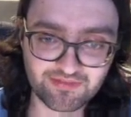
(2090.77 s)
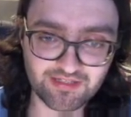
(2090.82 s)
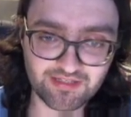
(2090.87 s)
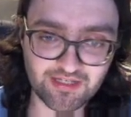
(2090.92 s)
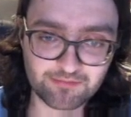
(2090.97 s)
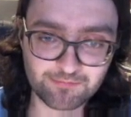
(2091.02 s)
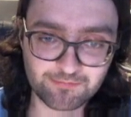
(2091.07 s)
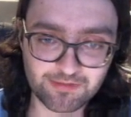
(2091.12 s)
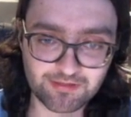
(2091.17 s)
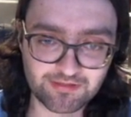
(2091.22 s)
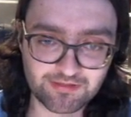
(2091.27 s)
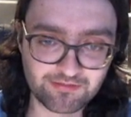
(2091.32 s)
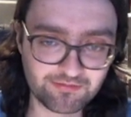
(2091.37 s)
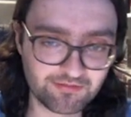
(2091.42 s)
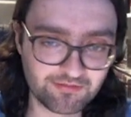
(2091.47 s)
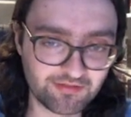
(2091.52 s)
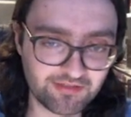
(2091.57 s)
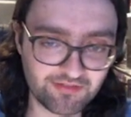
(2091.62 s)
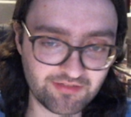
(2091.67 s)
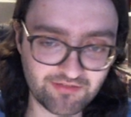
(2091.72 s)
and we
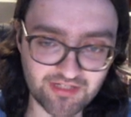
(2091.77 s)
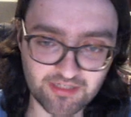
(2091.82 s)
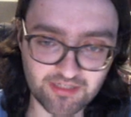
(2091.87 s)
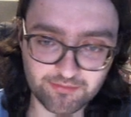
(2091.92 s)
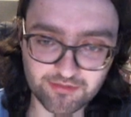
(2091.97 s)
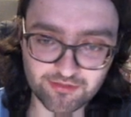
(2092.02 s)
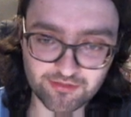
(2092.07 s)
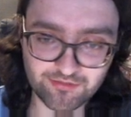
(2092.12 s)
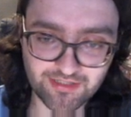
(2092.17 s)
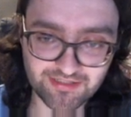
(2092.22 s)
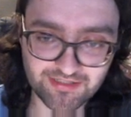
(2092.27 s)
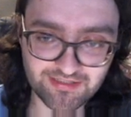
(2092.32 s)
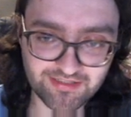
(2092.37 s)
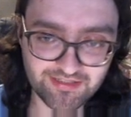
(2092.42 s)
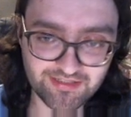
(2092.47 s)
developed correctly